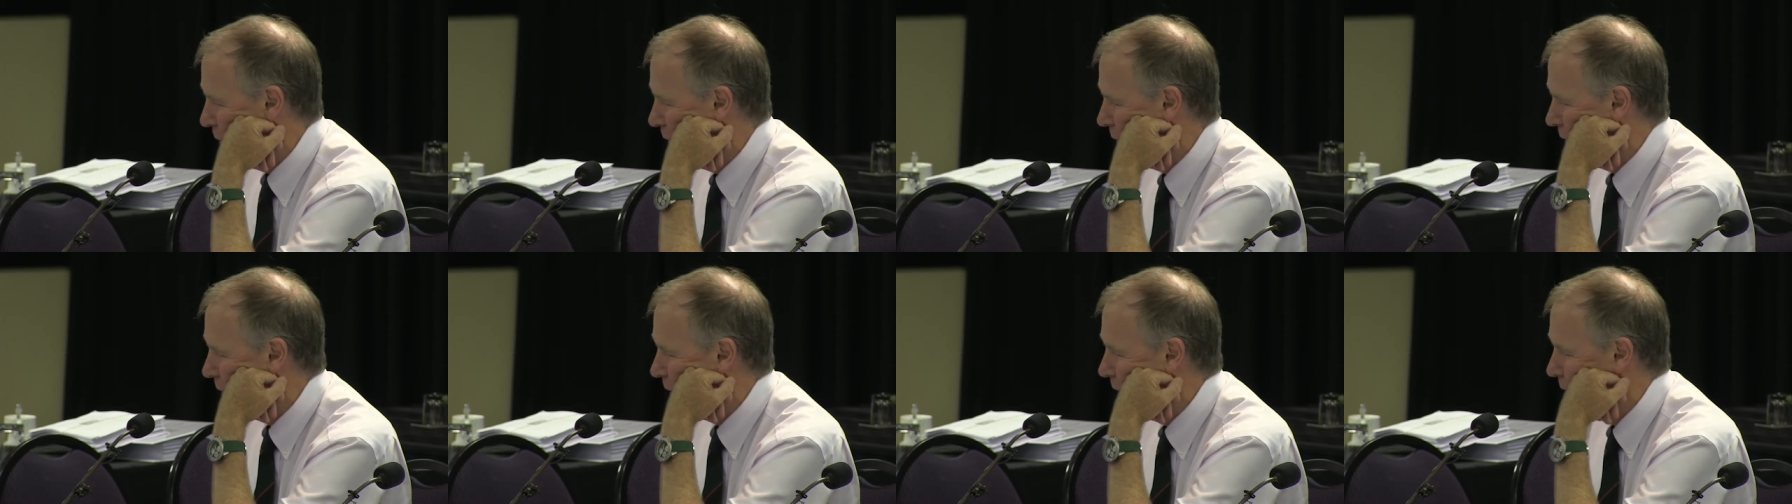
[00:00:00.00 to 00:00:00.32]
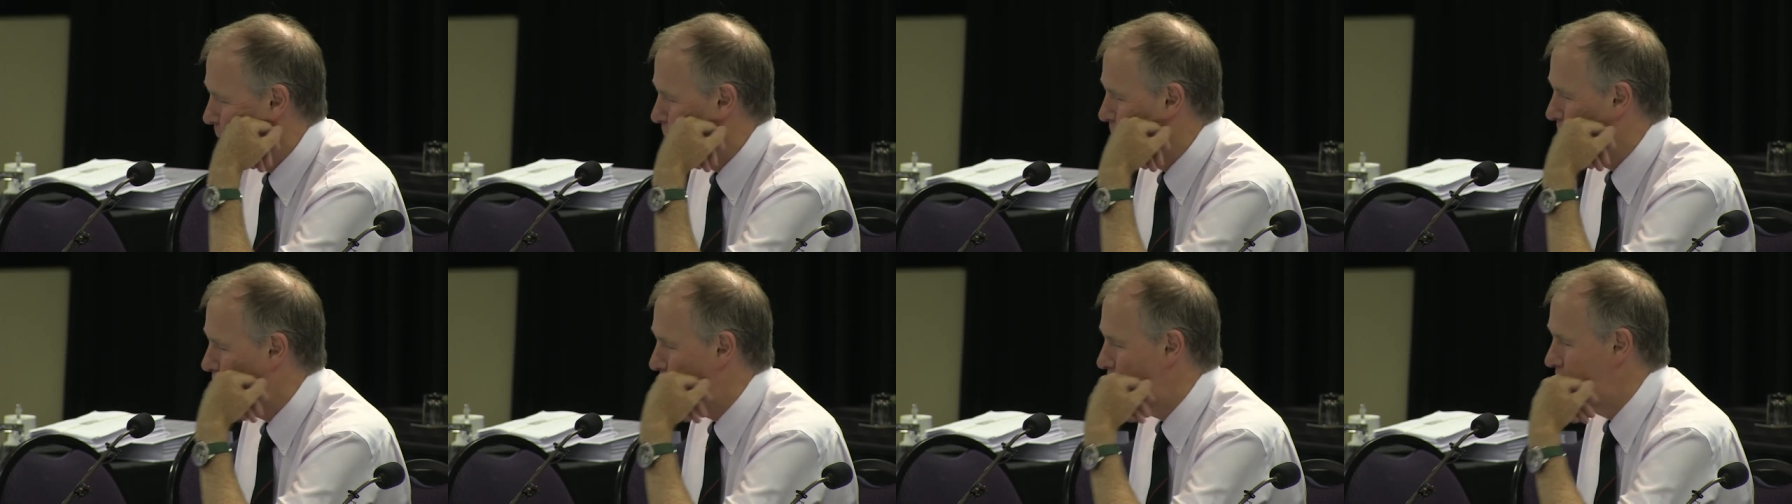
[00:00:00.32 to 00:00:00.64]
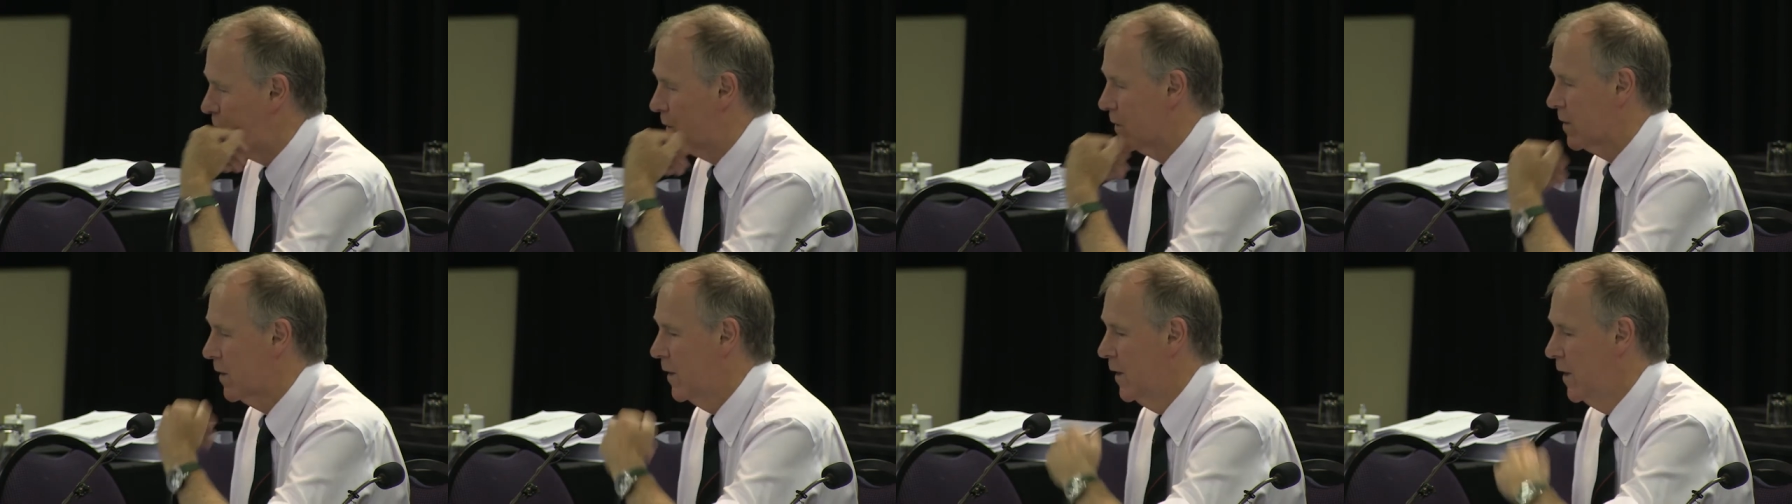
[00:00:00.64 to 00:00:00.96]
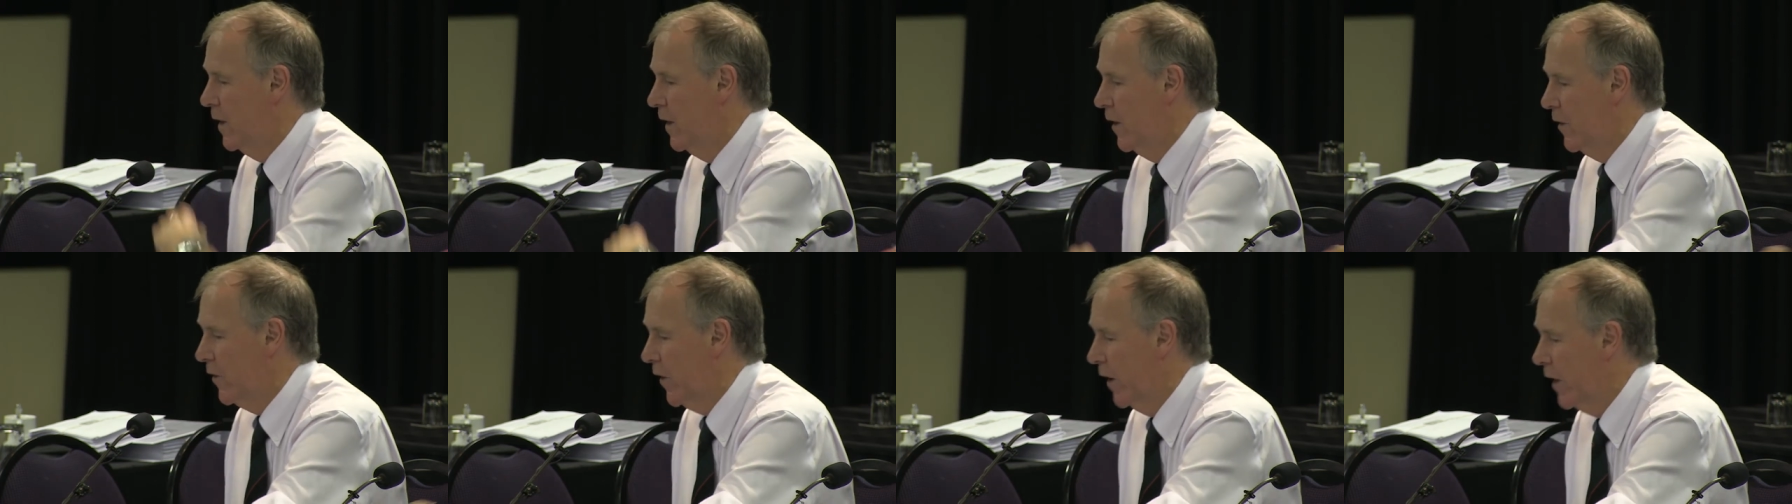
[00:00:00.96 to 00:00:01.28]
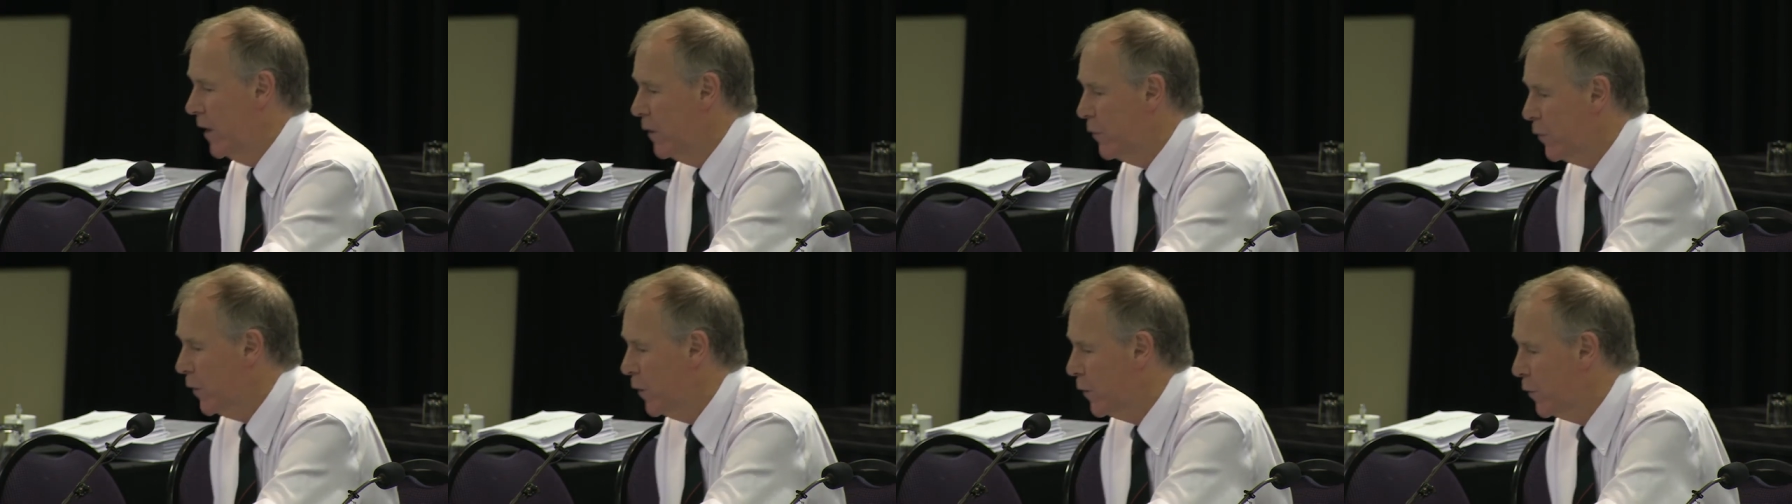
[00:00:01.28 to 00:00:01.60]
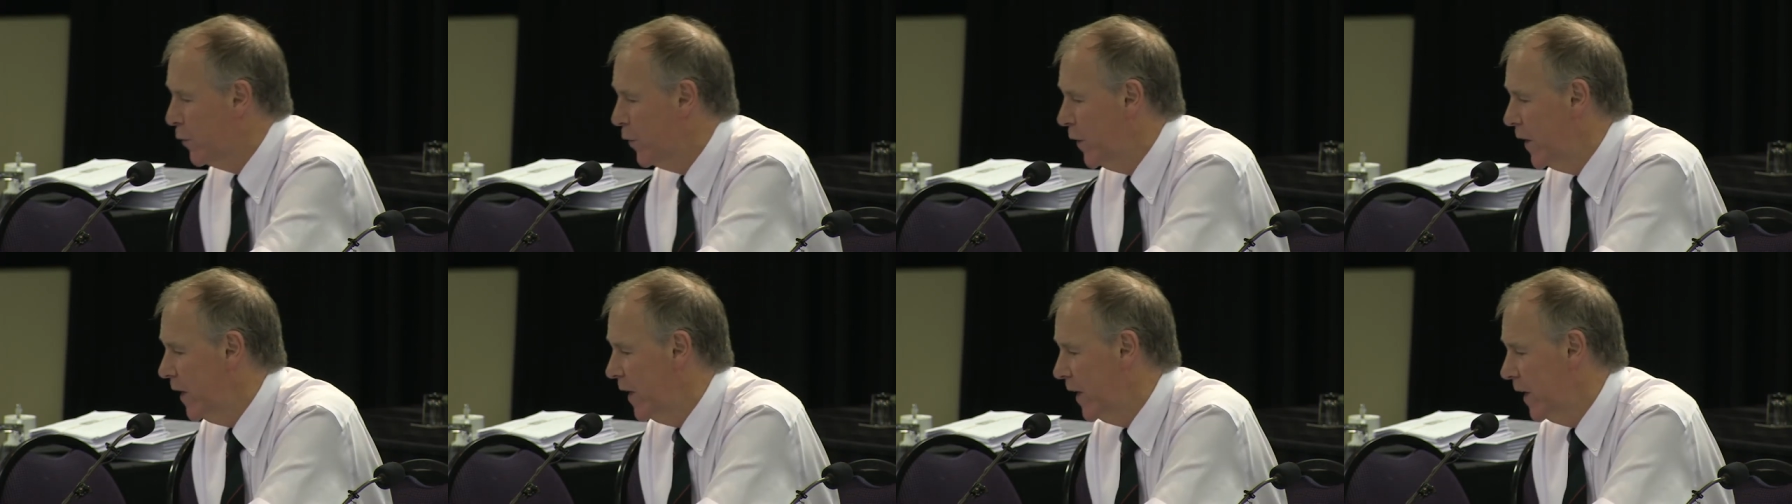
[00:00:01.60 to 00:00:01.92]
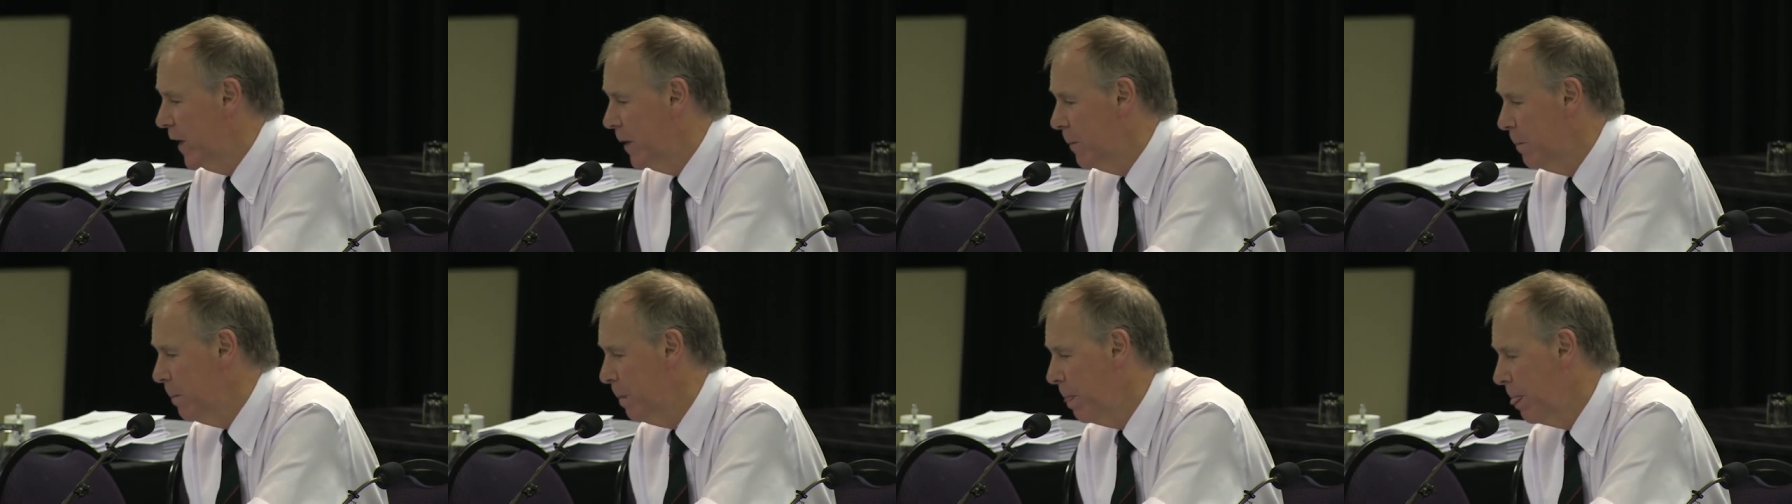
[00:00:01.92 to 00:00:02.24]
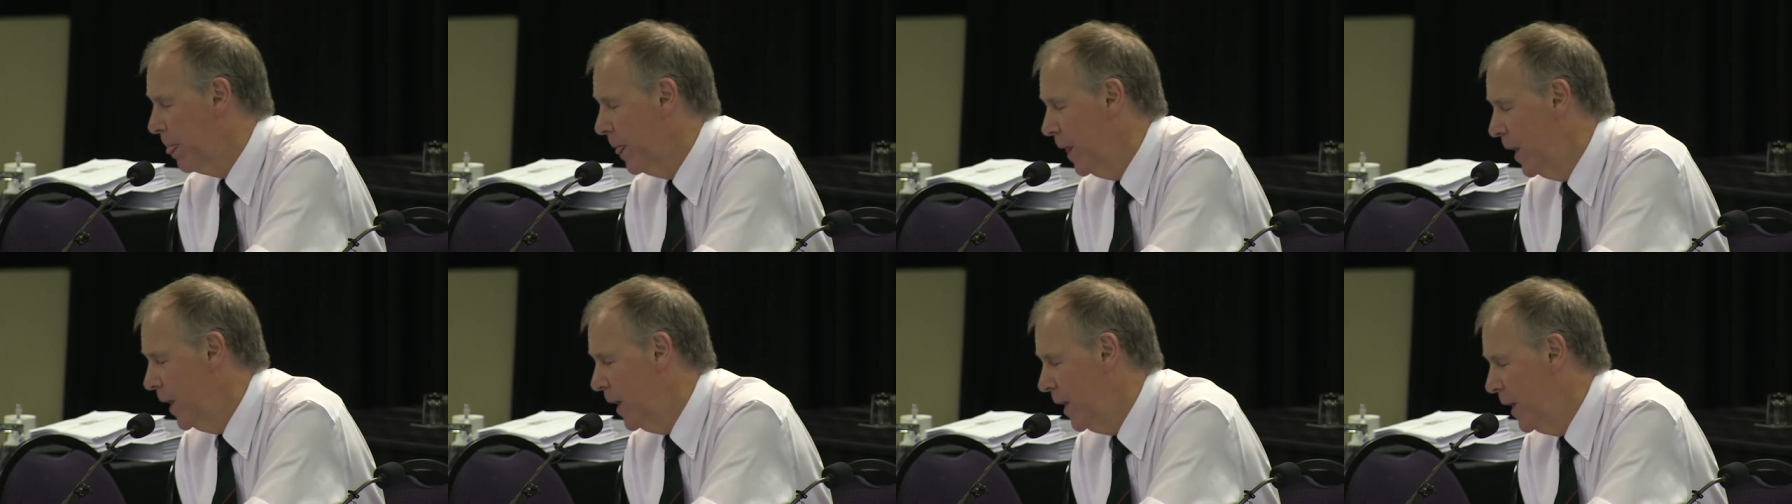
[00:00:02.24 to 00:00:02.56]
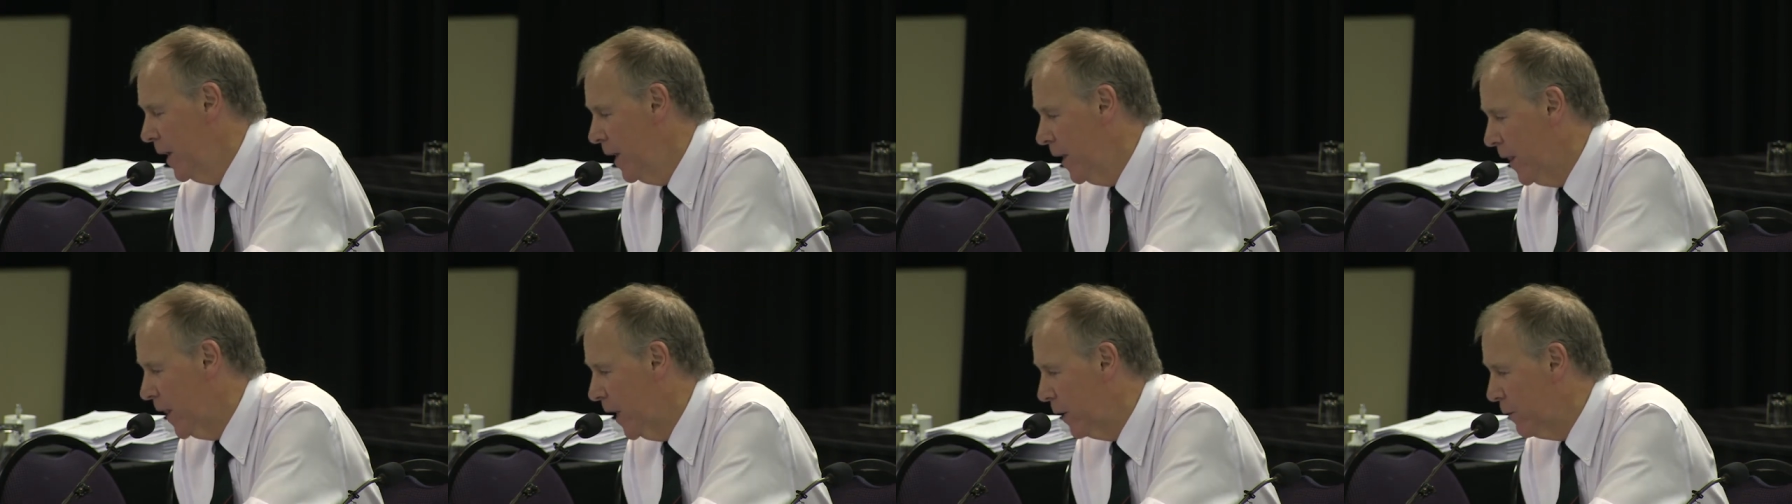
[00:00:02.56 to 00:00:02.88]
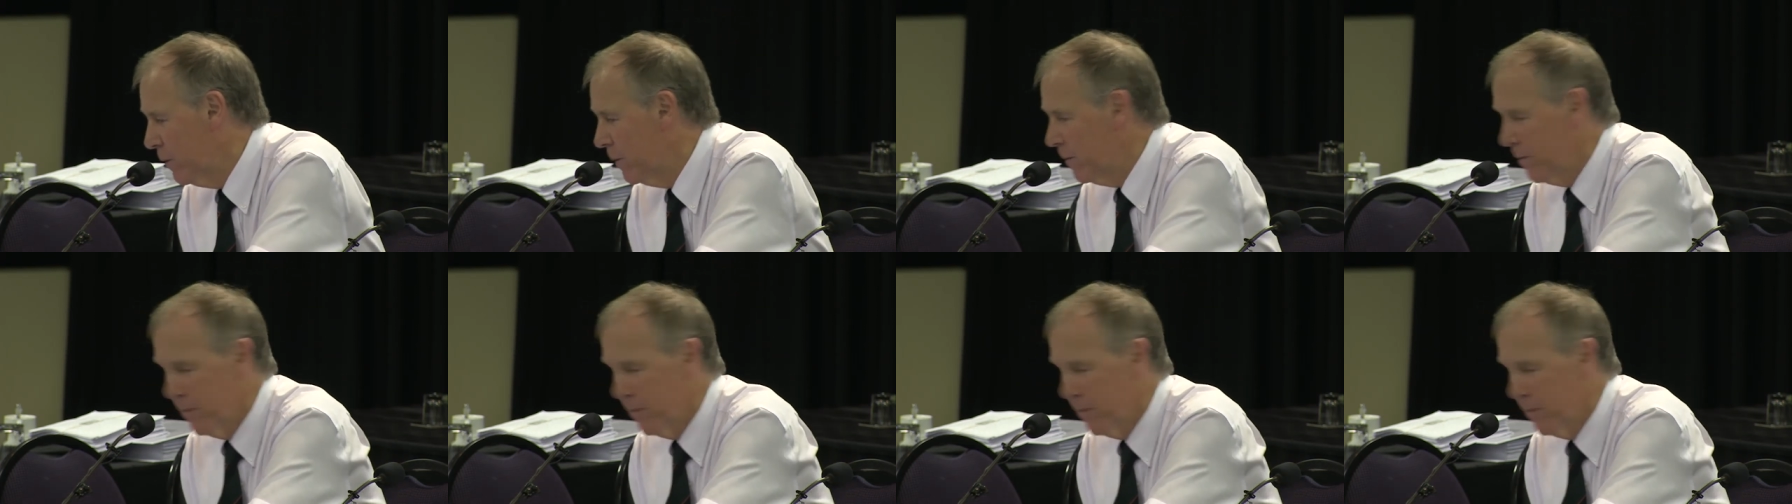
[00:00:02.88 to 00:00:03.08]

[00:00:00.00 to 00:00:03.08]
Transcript: the statement was. So infant feeding, they